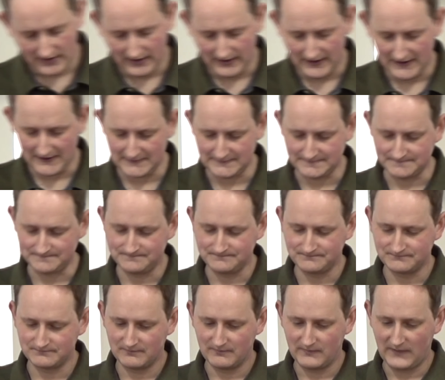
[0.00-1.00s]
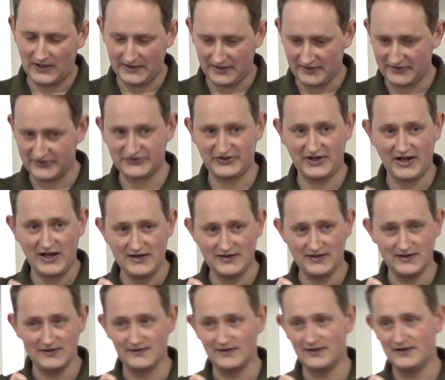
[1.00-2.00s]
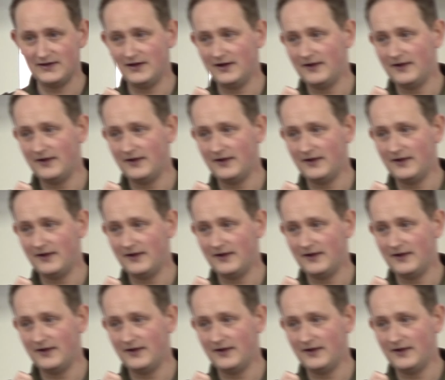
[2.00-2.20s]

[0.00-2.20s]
Um, and I decided